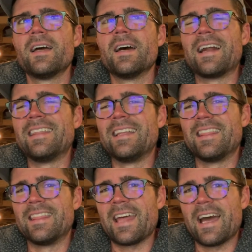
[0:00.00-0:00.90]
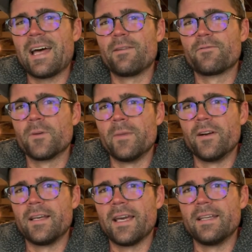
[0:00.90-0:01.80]
And I think that, for
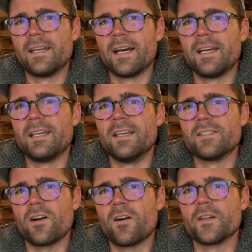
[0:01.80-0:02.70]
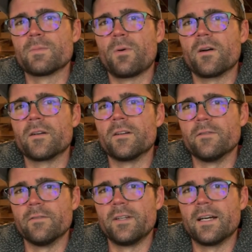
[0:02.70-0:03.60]
Mary Kate and I, is the hardest part of
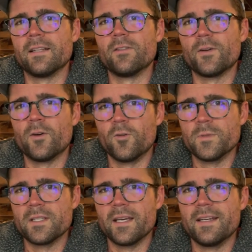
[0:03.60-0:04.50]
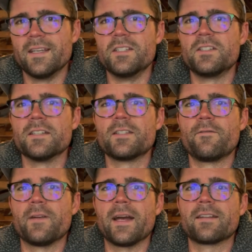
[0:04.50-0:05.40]
living on the homestead, is just the
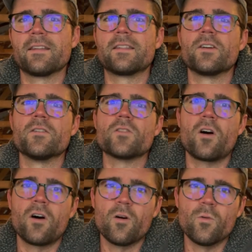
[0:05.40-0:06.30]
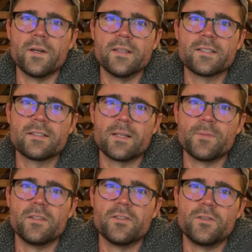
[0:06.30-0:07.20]
fact that there is always
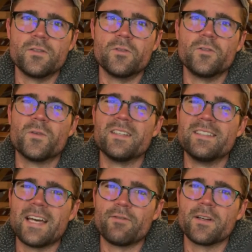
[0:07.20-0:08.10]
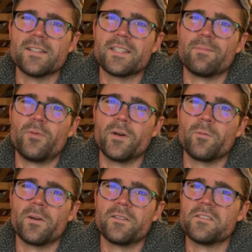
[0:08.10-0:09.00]
something to do. You can never get to the point
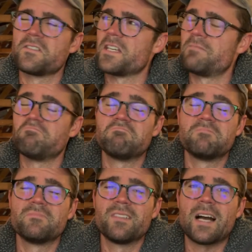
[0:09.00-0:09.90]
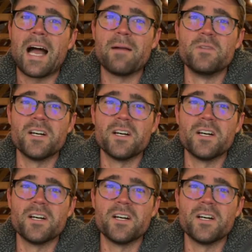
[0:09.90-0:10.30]
where you're just like, I'm